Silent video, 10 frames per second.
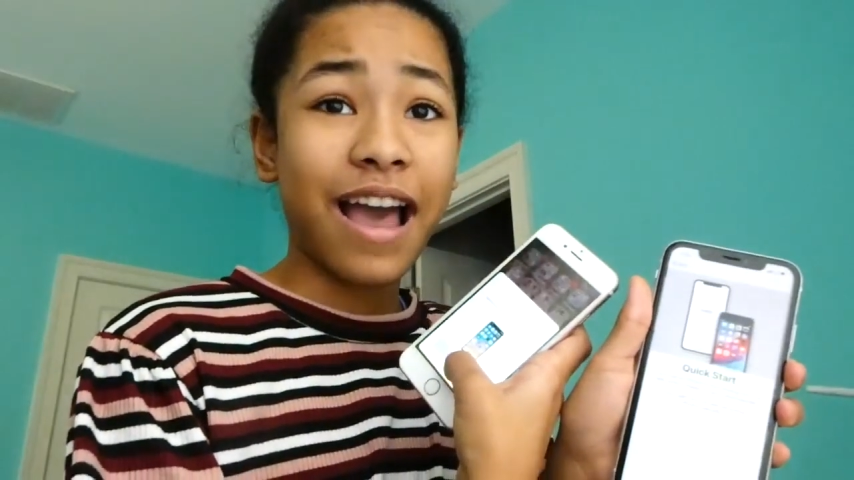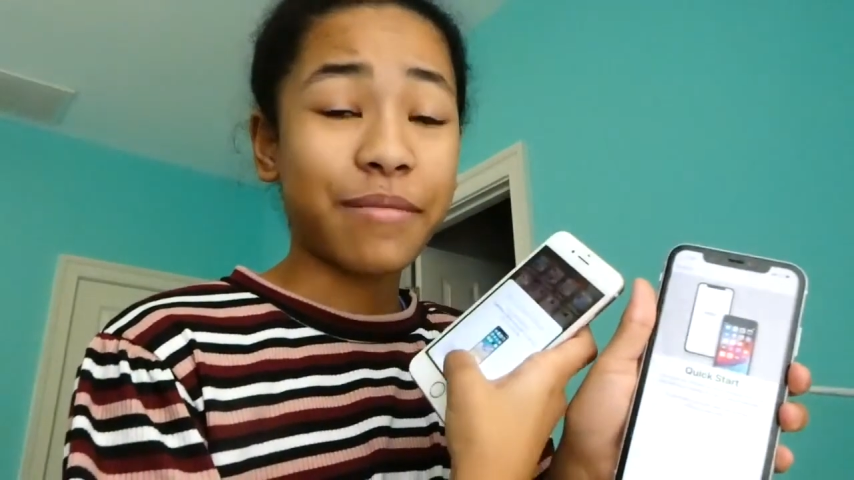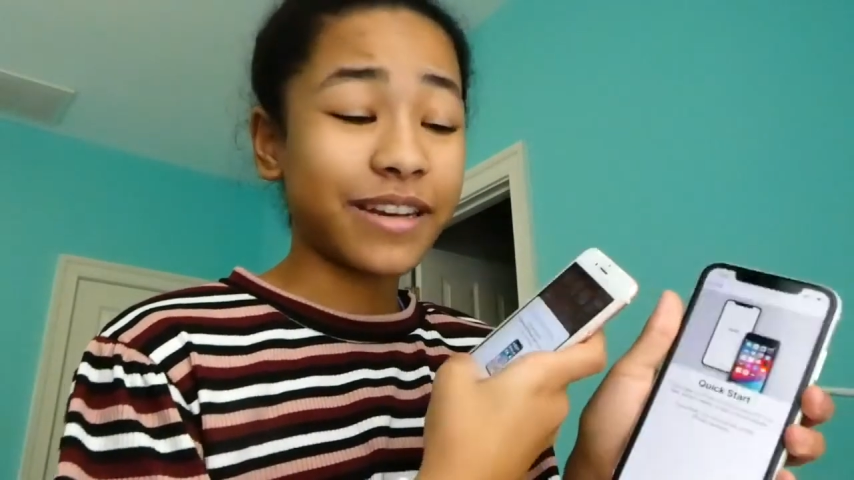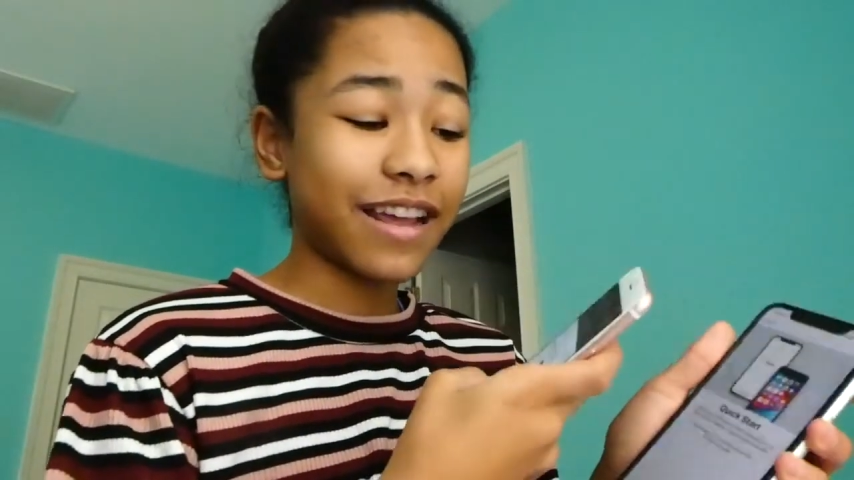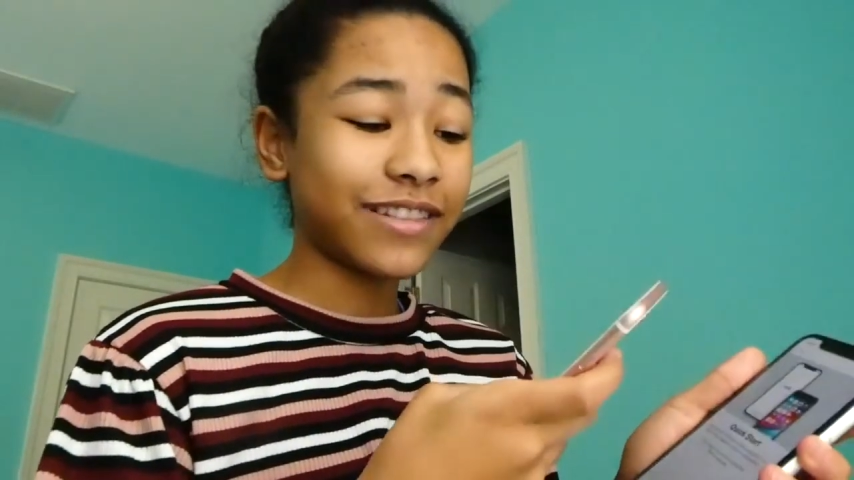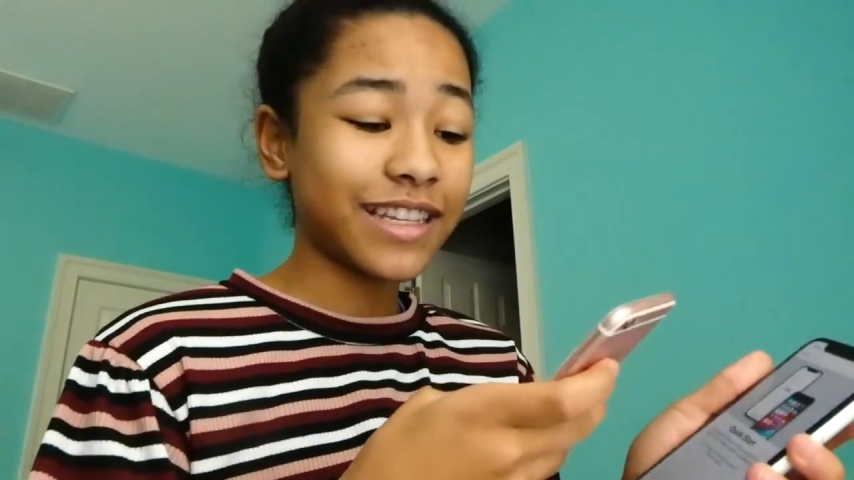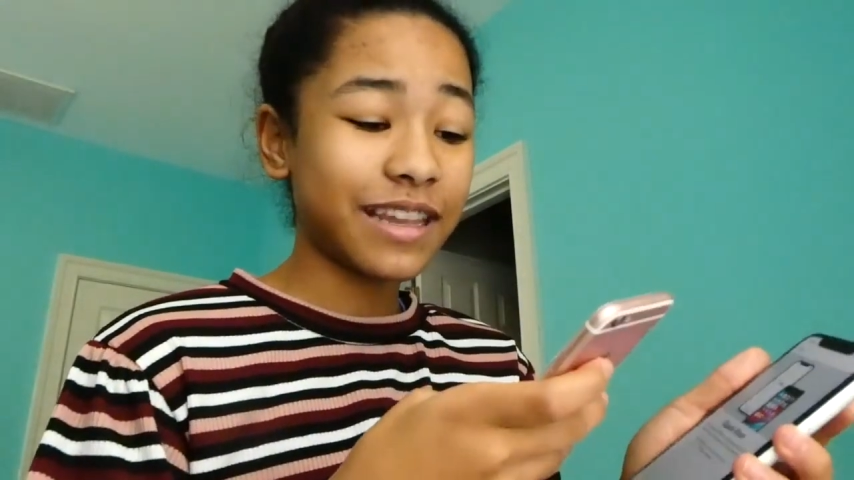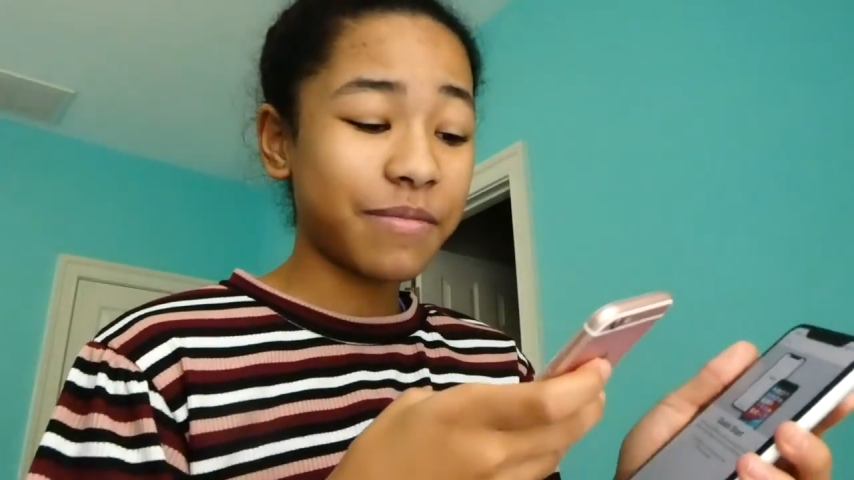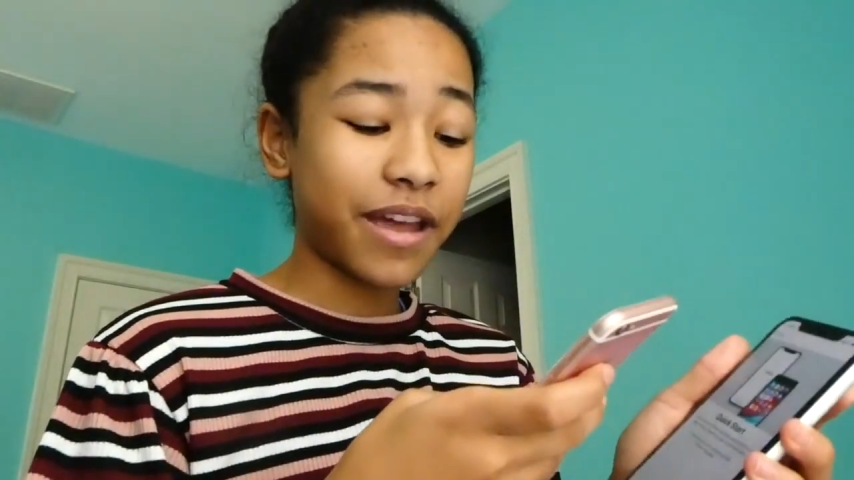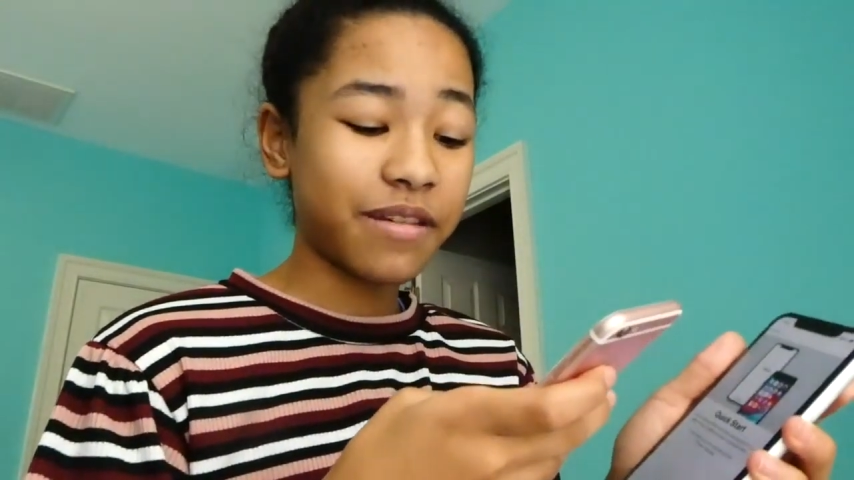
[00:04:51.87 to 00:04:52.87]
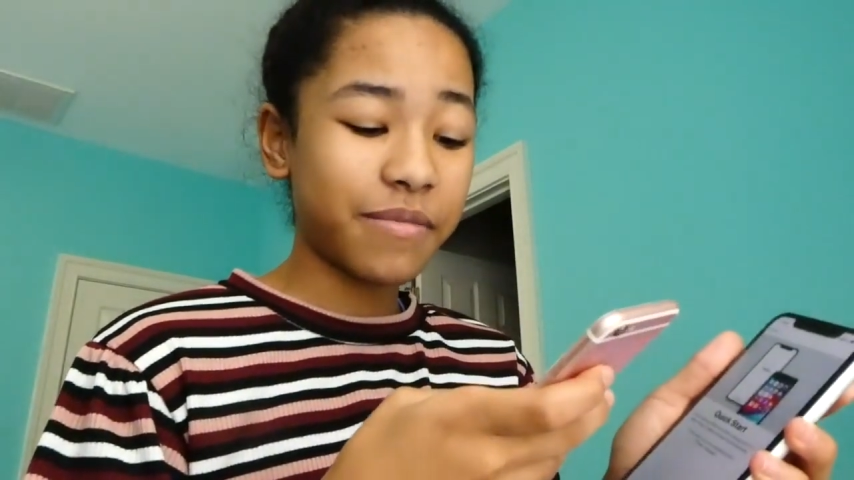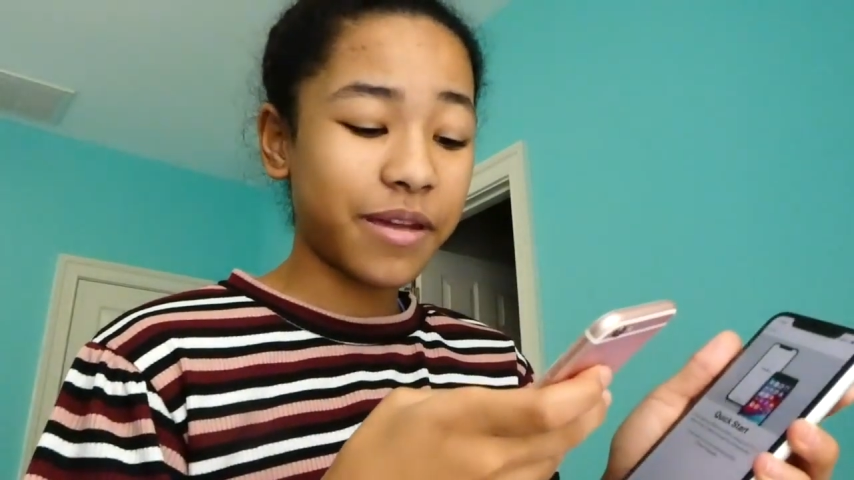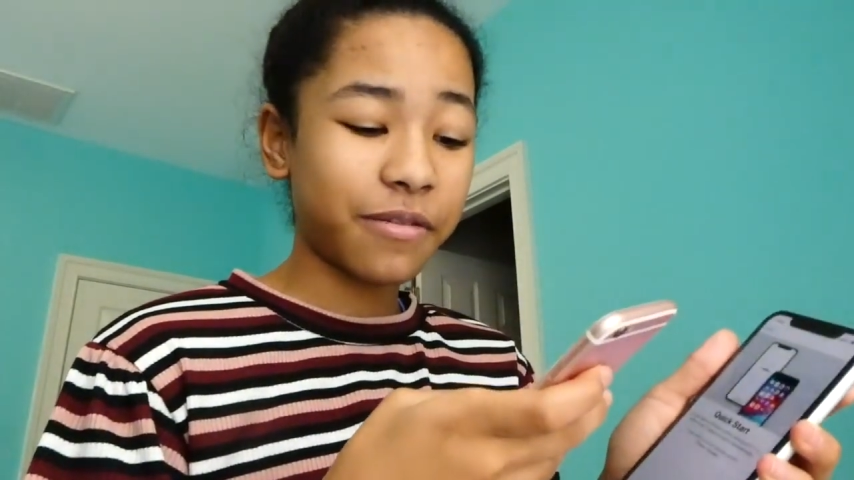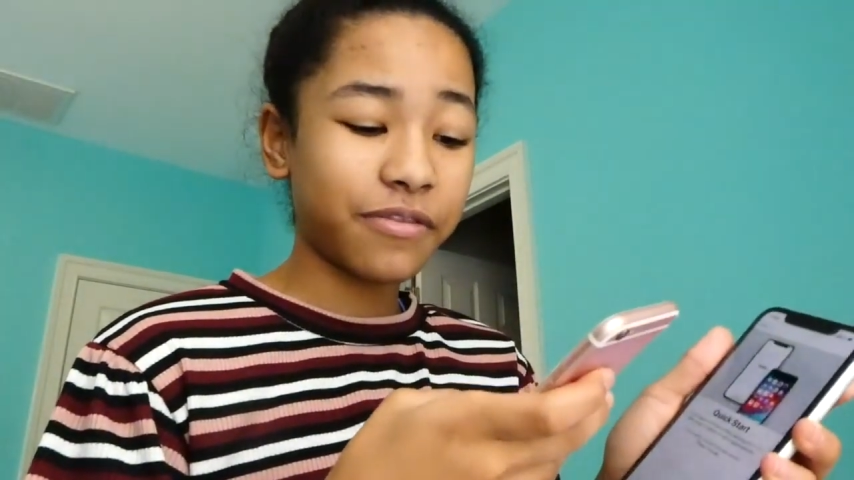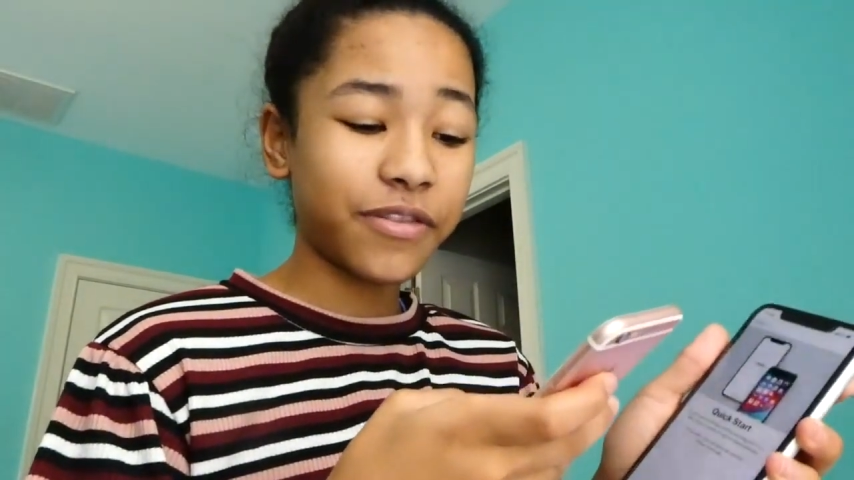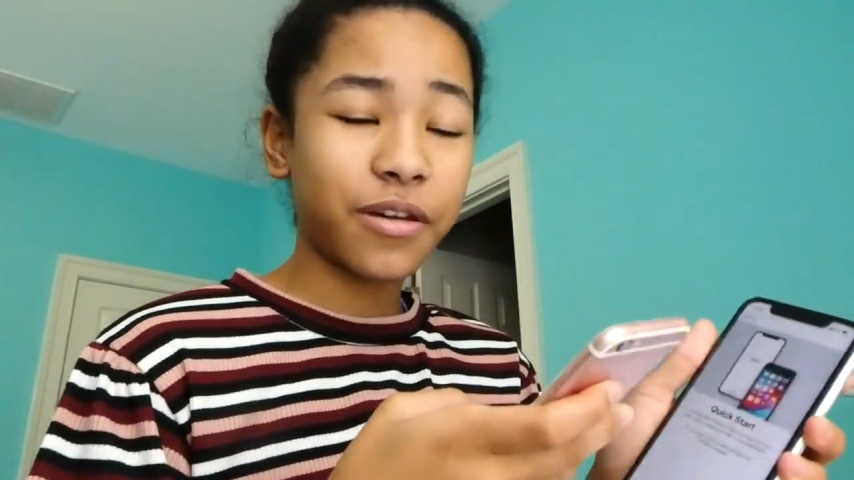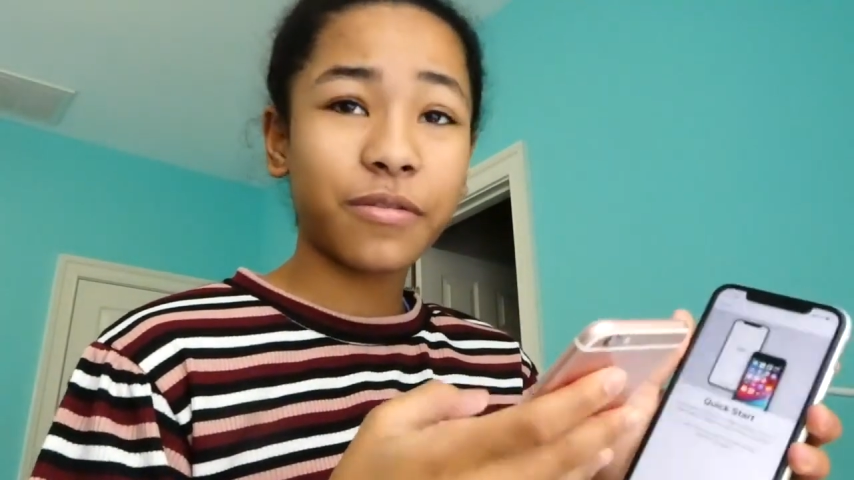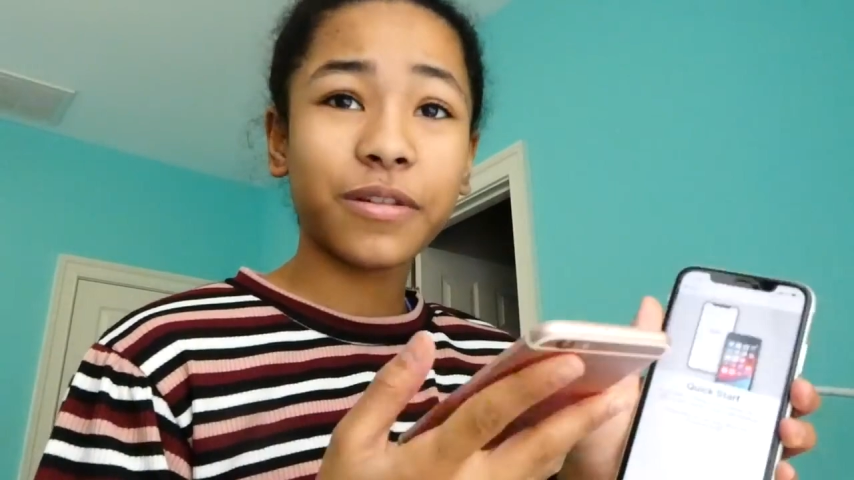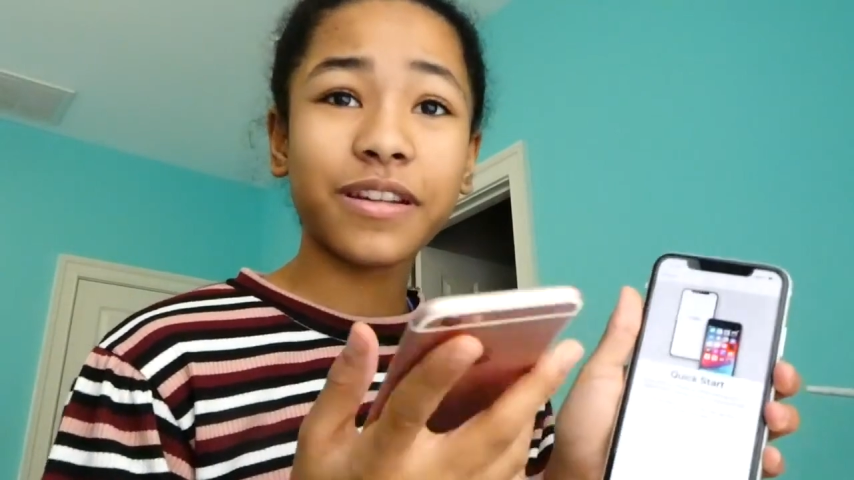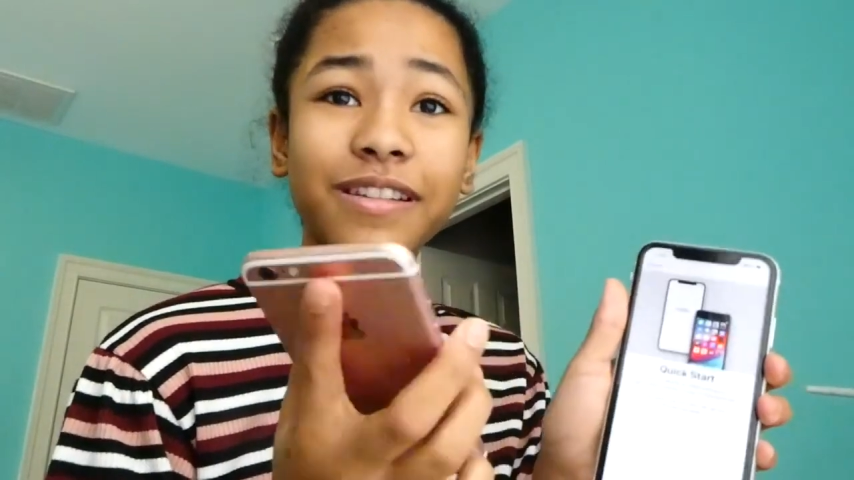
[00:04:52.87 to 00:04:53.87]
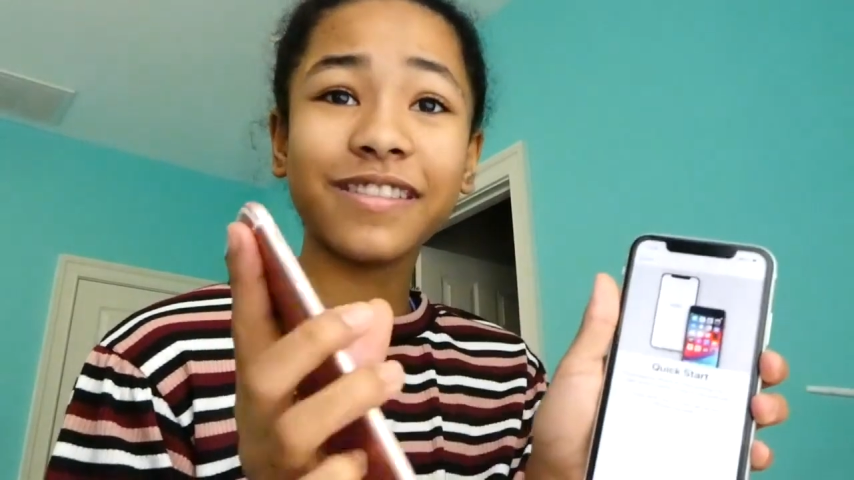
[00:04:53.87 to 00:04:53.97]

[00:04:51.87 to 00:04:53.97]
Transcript: I'm gonna have to say bye to my old phone.